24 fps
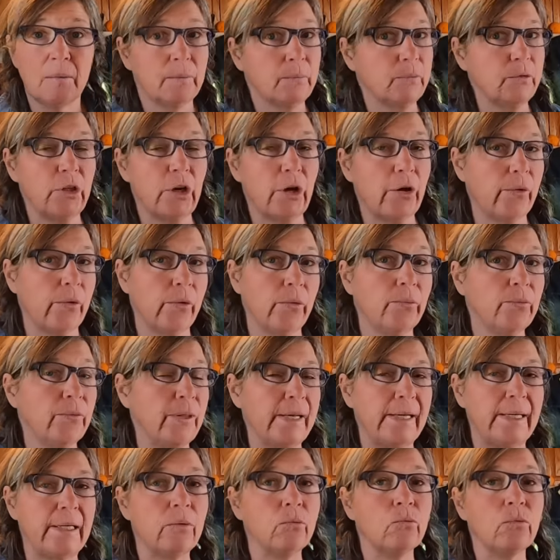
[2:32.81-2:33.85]
No, they
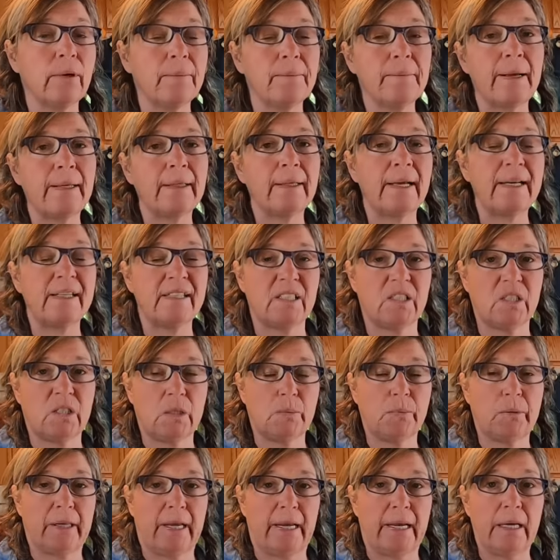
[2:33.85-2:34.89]
didn't run my license
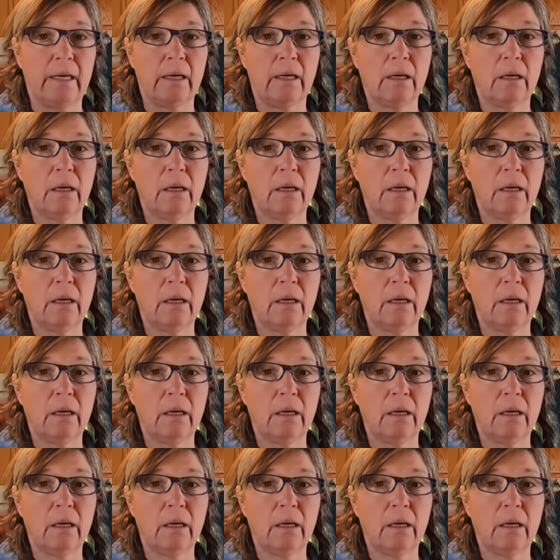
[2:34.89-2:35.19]
plate.